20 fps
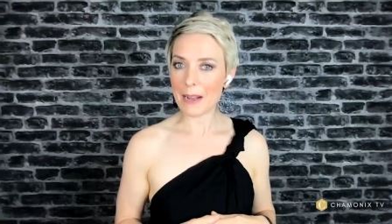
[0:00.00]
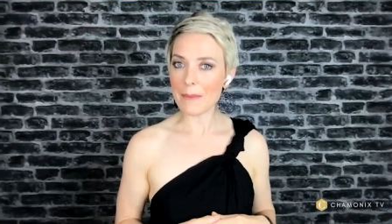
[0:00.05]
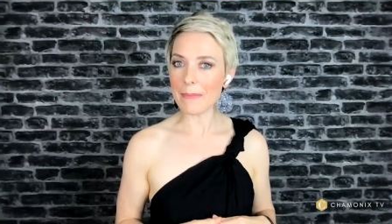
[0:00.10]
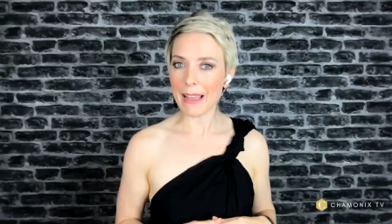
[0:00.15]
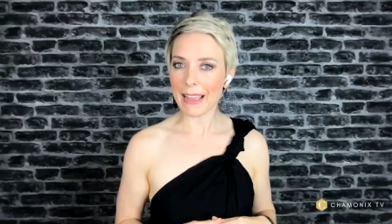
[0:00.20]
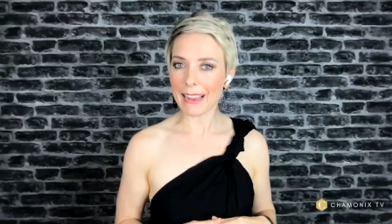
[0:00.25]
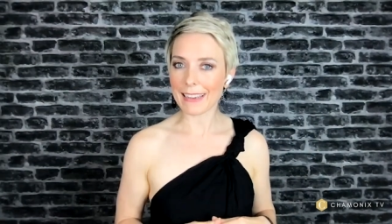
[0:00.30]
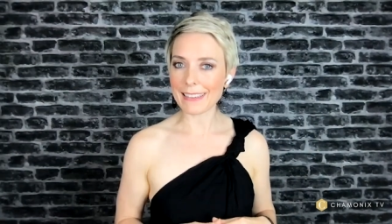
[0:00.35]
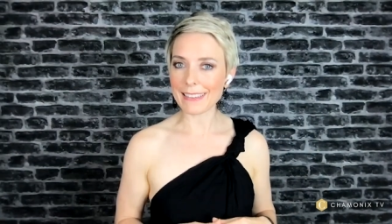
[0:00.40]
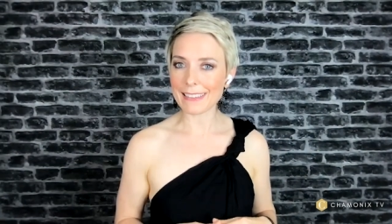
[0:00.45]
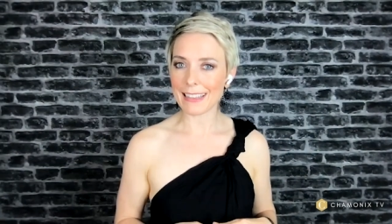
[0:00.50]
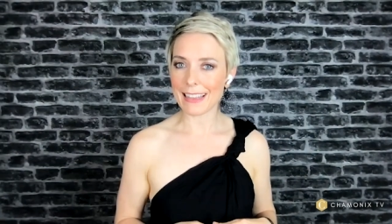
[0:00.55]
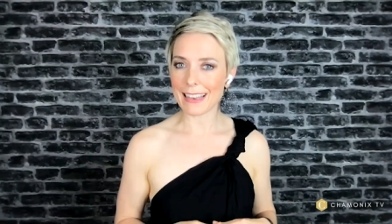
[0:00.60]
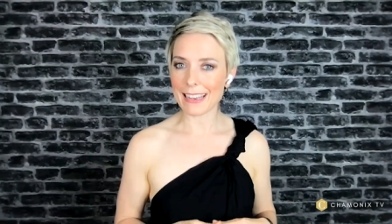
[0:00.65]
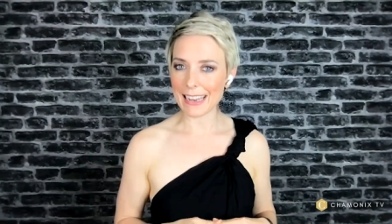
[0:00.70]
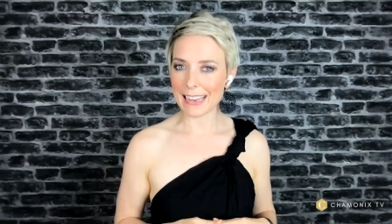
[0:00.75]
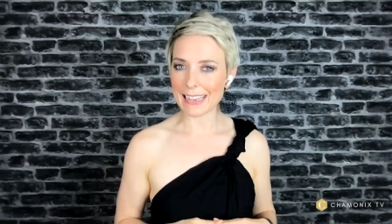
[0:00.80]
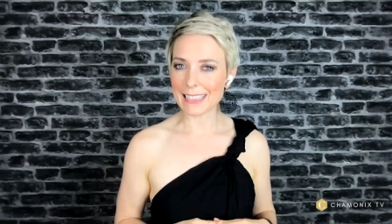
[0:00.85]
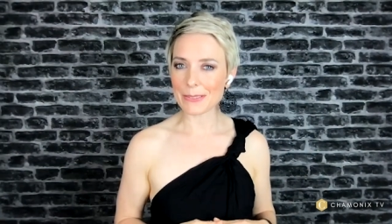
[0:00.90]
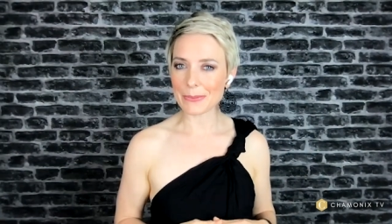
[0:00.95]
come back
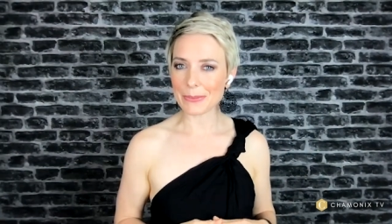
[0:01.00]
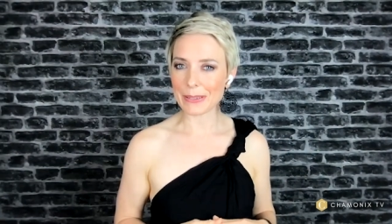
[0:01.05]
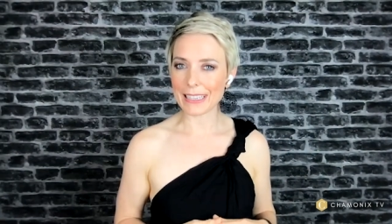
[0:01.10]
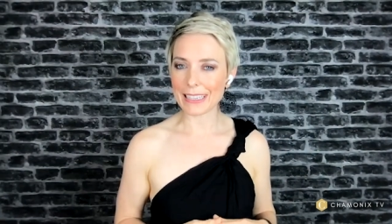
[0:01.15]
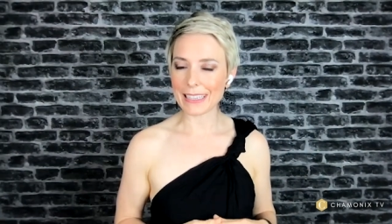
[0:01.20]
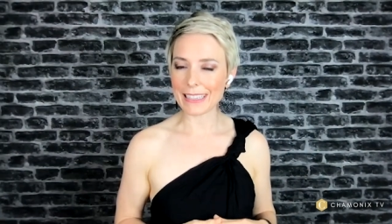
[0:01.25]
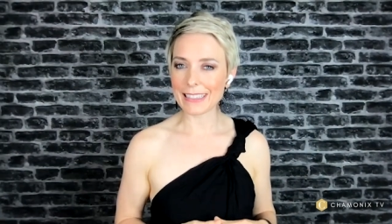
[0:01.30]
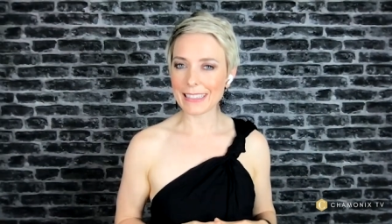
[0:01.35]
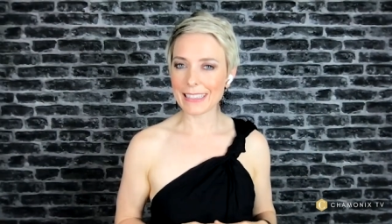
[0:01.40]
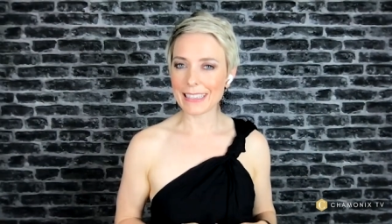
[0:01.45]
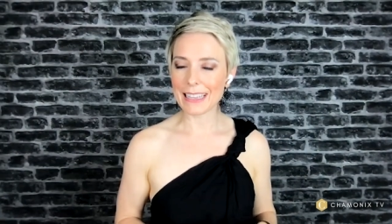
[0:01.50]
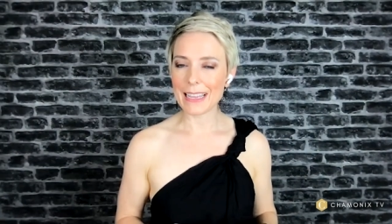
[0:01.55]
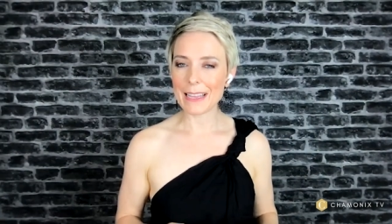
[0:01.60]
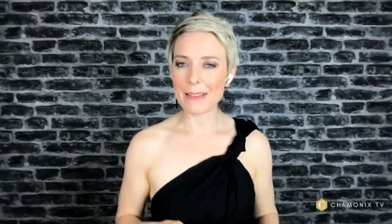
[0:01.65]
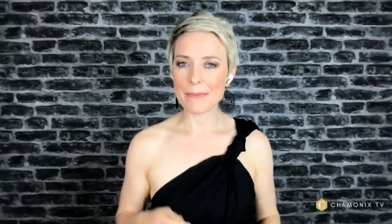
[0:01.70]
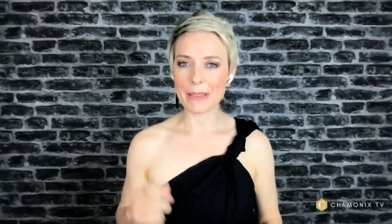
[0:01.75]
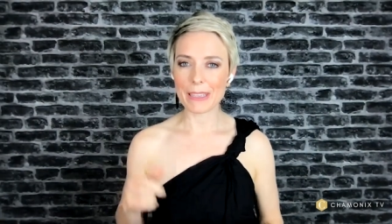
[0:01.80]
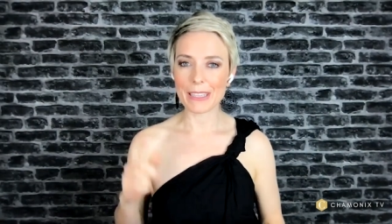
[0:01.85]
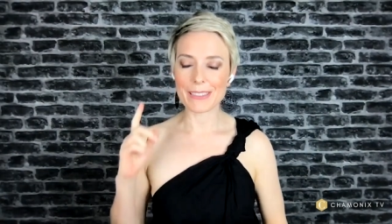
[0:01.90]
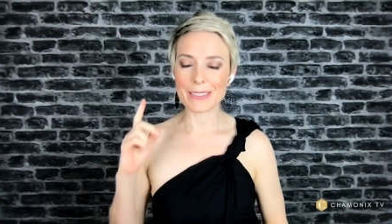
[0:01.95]
next week
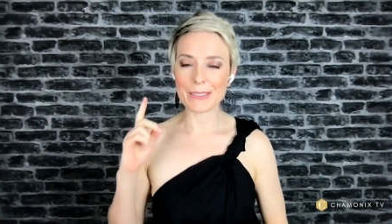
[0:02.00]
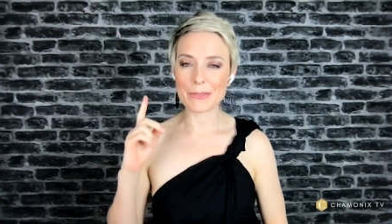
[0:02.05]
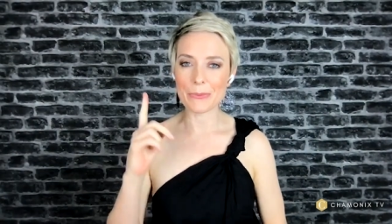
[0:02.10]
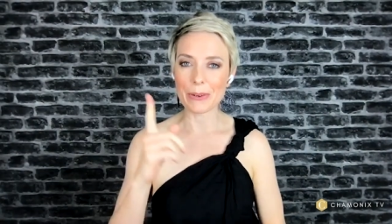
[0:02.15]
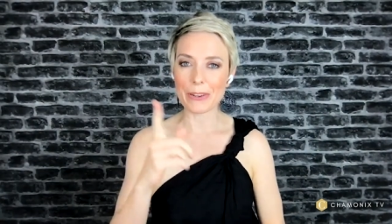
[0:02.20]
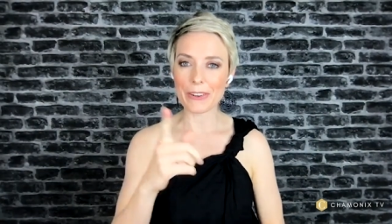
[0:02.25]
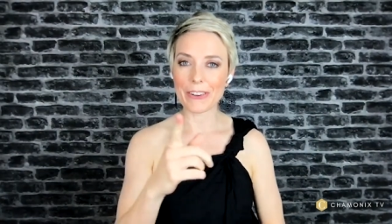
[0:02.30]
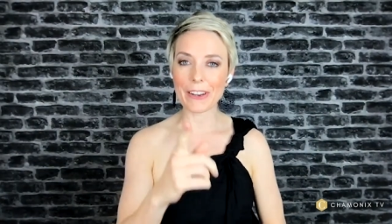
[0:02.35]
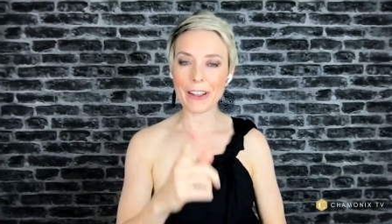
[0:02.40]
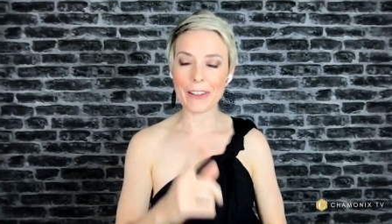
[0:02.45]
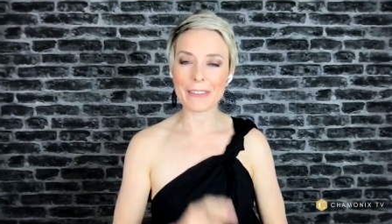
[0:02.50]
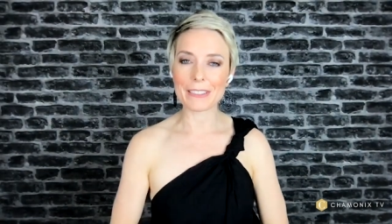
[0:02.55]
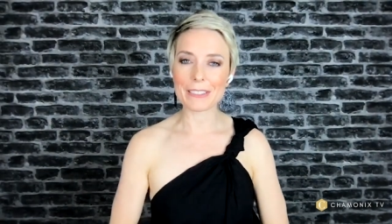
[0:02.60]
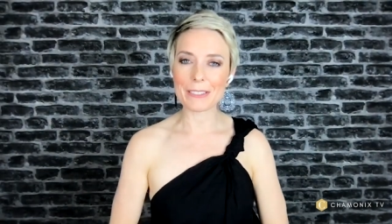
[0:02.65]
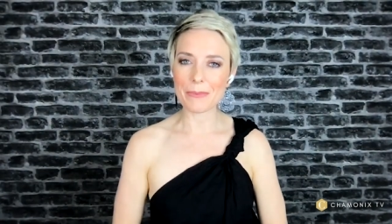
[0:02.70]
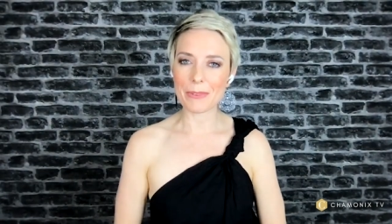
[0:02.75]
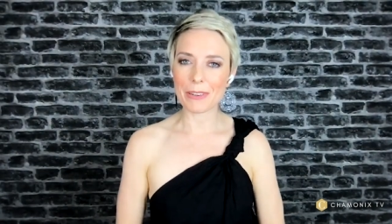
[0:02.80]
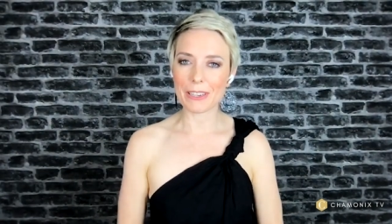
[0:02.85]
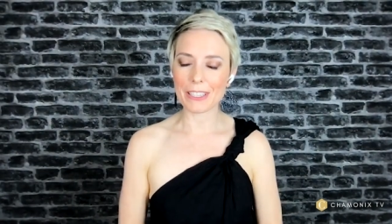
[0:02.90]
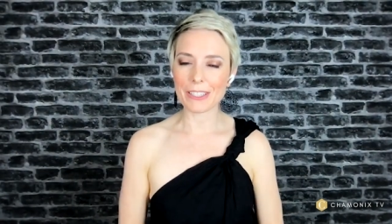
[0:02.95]
because we're going
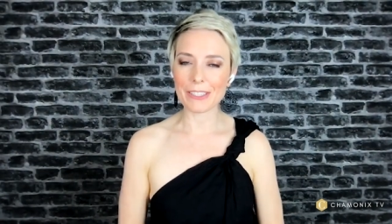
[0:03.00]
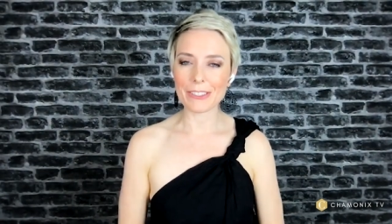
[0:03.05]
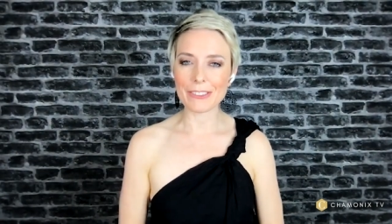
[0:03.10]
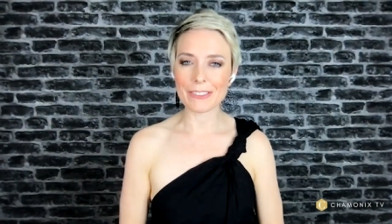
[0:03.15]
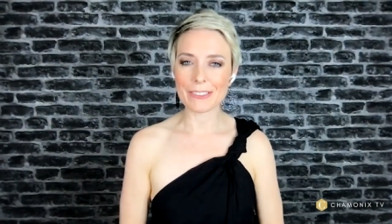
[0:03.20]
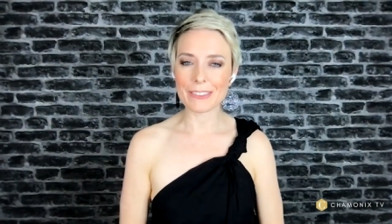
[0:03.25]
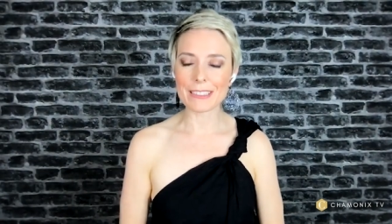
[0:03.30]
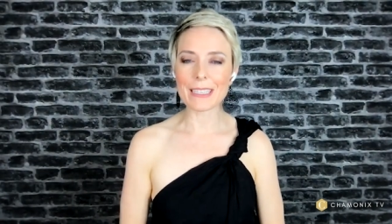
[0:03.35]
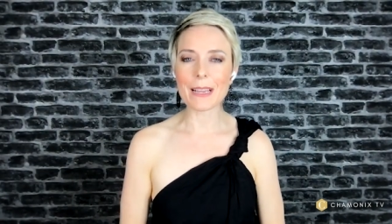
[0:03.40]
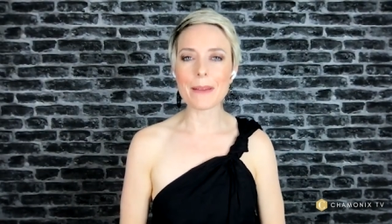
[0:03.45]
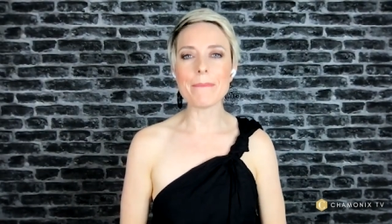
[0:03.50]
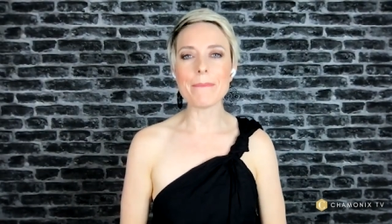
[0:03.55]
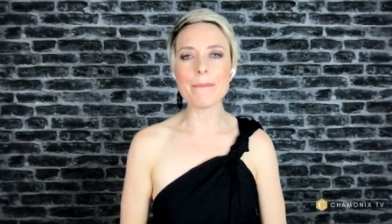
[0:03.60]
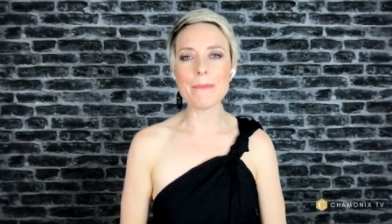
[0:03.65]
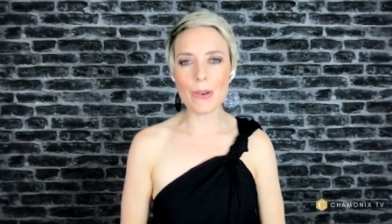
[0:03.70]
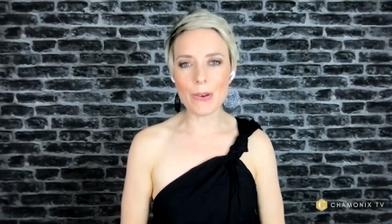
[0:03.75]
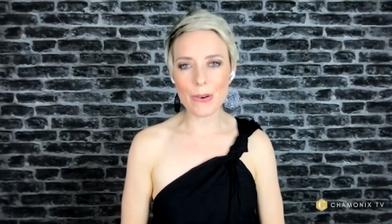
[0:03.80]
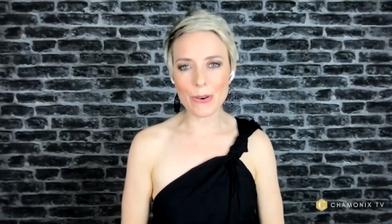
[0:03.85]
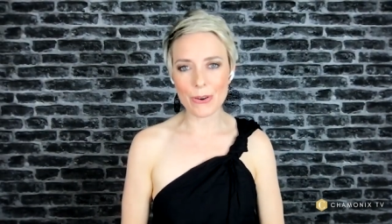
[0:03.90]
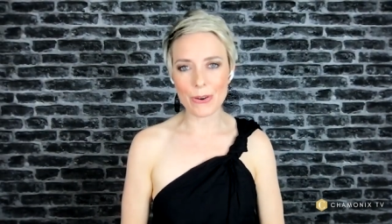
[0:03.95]
to bring you some
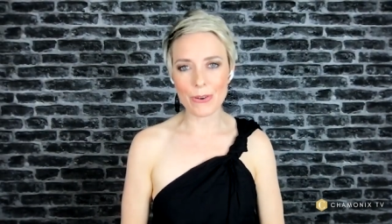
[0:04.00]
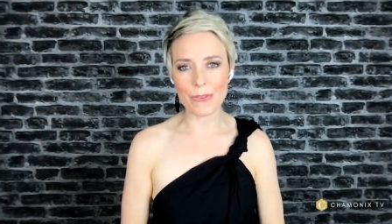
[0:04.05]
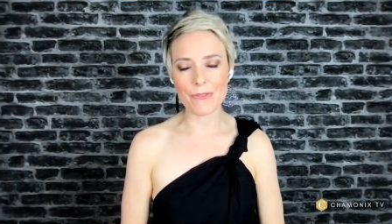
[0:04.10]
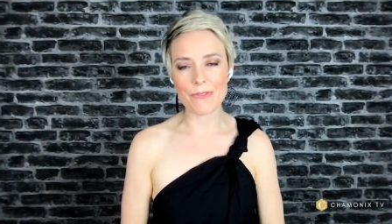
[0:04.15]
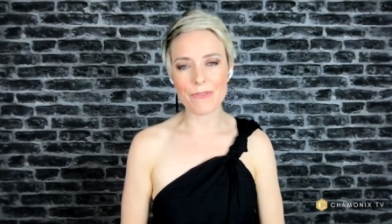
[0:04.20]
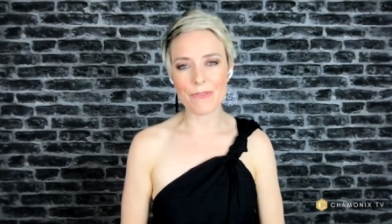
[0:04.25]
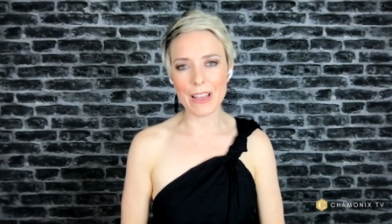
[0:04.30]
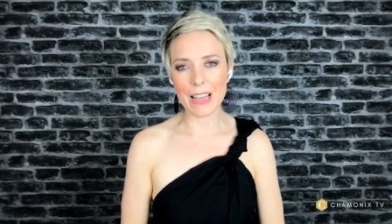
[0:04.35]
more